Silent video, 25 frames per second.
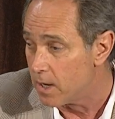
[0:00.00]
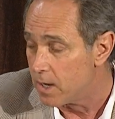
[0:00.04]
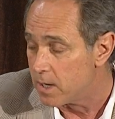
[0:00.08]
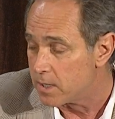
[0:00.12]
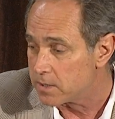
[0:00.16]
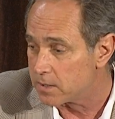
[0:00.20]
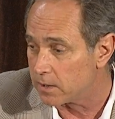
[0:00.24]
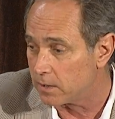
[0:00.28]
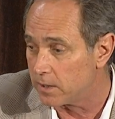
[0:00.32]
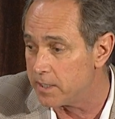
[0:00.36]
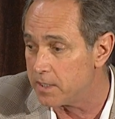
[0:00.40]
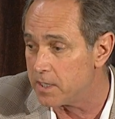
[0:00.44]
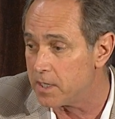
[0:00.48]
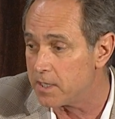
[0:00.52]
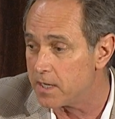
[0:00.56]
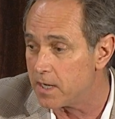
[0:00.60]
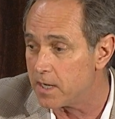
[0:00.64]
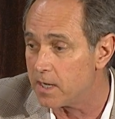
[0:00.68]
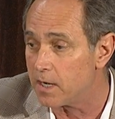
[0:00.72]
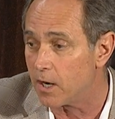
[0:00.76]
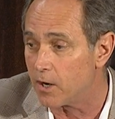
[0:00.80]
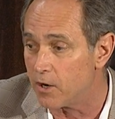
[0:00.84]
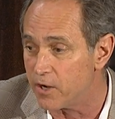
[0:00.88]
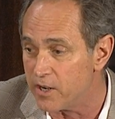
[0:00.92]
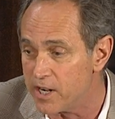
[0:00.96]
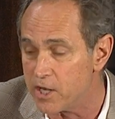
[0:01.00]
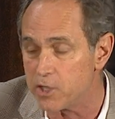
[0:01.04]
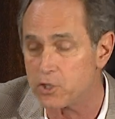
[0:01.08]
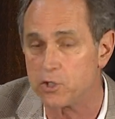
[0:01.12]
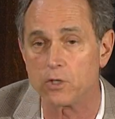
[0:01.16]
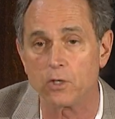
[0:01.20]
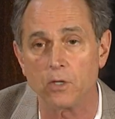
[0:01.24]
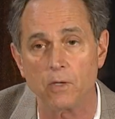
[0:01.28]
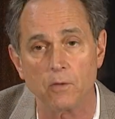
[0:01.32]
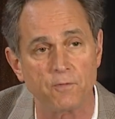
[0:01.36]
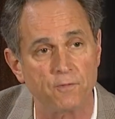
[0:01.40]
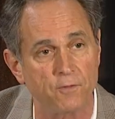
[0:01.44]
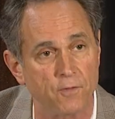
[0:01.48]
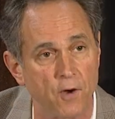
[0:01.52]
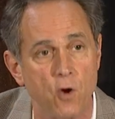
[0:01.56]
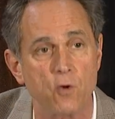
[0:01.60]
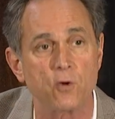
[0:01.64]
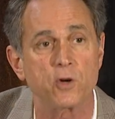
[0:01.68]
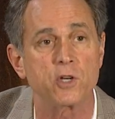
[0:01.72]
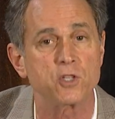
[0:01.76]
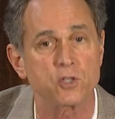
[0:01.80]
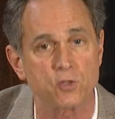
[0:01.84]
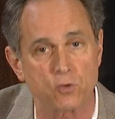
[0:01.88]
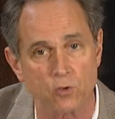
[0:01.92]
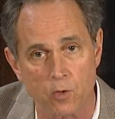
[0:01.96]
Celinda did our initial
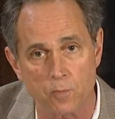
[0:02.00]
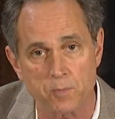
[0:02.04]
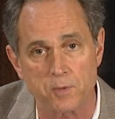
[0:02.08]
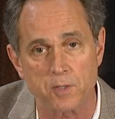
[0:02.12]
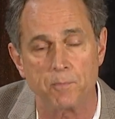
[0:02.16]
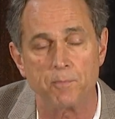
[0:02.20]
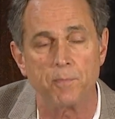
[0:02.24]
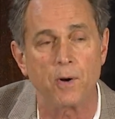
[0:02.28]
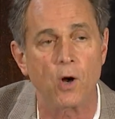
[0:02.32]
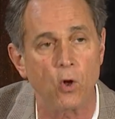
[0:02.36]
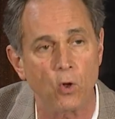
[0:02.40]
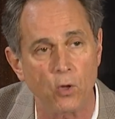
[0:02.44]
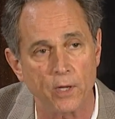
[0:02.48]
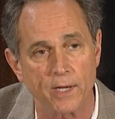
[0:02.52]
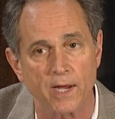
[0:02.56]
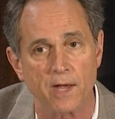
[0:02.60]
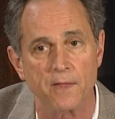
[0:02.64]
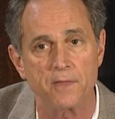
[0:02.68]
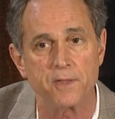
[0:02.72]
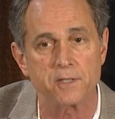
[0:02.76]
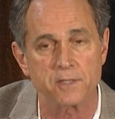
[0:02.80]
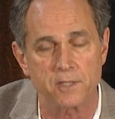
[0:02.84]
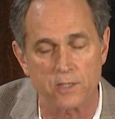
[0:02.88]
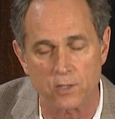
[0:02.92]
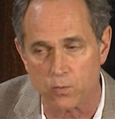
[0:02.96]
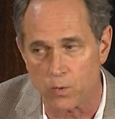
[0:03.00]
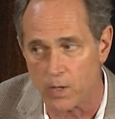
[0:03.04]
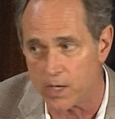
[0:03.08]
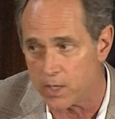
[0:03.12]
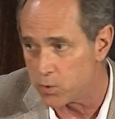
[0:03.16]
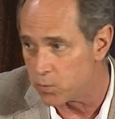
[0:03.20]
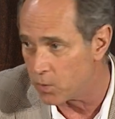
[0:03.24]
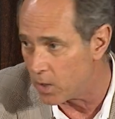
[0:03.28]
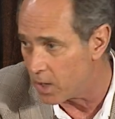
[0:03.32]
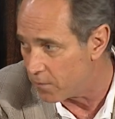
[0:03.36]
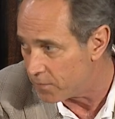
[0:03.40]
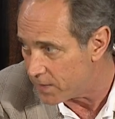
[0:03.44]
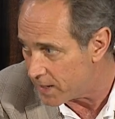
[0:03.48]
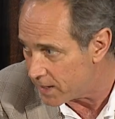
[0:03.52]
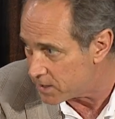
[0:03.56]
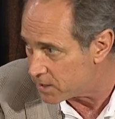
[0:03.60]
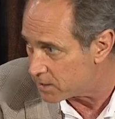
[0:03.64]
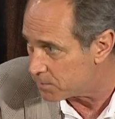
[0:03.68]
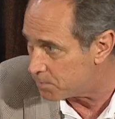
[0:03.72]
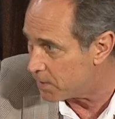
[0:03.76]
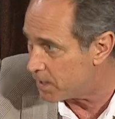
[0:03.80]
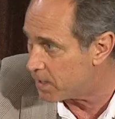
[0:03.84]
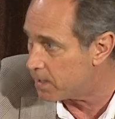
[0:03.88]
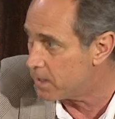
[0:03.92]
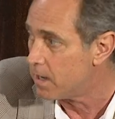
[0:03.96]
focus groups and polling on this in 2012. That has
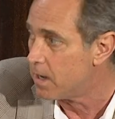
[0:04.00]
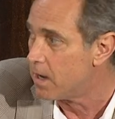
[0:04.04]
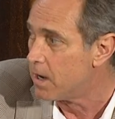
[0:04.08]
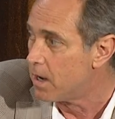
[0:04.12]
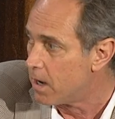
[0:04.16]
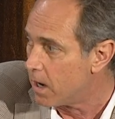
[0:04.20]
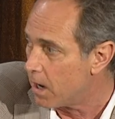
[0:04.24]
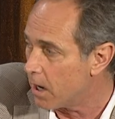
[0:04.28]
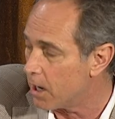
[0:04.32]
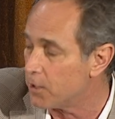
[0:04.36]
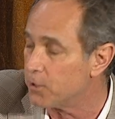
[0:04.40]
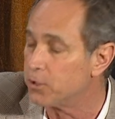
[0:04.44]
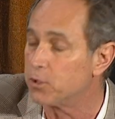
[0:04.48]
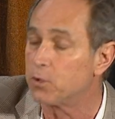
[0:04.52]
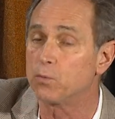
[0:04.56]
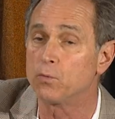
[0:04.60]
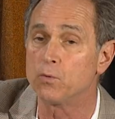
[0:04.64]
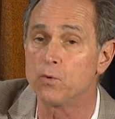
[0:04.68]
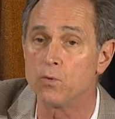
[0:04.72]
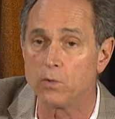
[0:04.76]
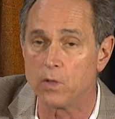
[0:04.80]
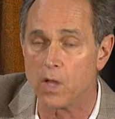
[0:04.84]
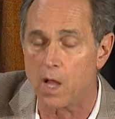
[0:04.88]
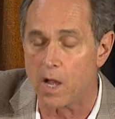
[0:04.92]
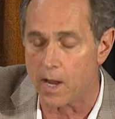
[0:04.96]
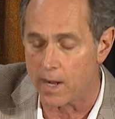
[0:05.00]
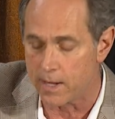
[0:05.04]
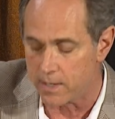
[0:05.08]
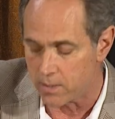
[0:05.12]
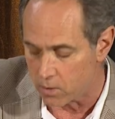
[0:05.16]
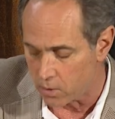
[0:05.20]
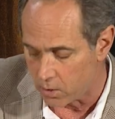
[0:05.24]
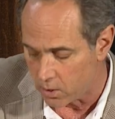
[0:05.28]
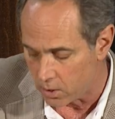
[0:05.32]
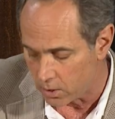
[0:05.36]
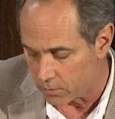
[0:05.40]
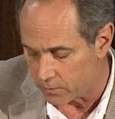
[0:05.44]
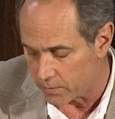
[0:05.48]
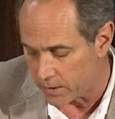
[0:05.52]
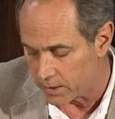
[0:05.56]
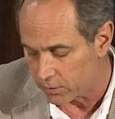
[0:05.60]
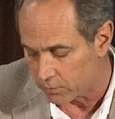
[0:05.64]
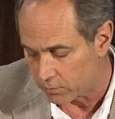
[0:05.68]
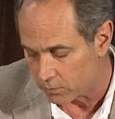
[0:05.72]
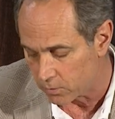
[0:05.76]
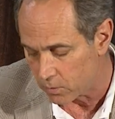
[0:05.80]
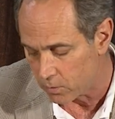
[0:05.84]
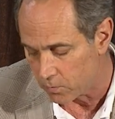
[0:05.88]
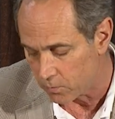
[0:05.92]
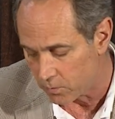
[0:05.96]
been our through line all the way
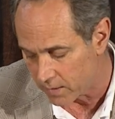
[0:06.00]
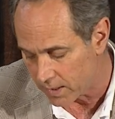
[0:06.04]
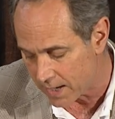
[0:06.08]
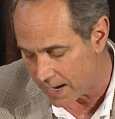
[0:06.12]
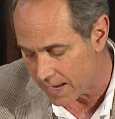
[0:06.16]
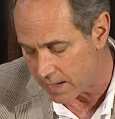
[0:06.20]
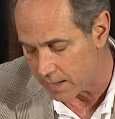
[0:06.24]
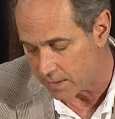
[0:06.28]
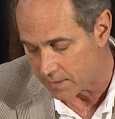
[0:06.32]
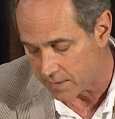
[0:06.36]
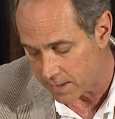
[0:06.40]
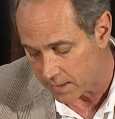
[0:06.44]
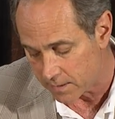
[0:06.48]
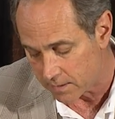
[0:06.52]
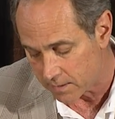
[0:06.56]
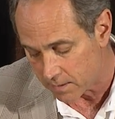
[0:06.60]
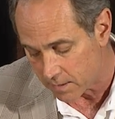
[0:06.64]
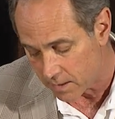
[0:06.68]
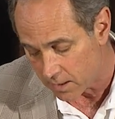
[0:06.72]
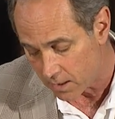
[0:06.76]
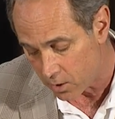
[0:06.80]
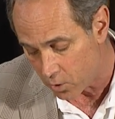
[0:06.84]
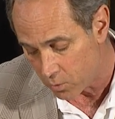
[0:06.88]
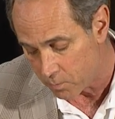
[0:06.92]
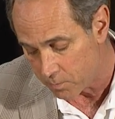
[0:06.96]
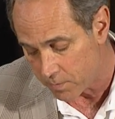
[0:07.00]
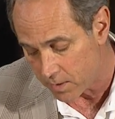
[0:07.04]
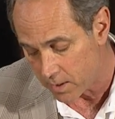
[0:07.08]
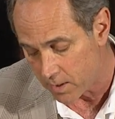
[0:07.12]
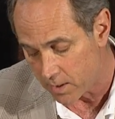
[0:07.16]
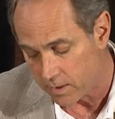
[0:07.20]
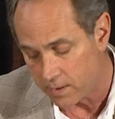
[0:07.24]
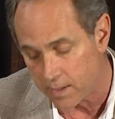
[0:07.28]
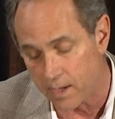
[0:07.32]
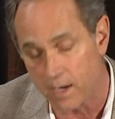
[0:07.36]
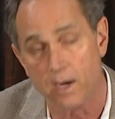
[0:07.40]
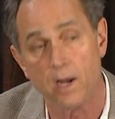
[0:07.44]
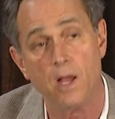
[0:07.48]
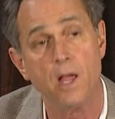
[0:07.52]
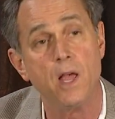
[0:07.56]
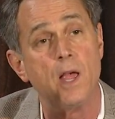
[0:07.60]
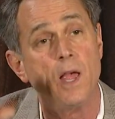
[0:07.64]
through. We got that home in there.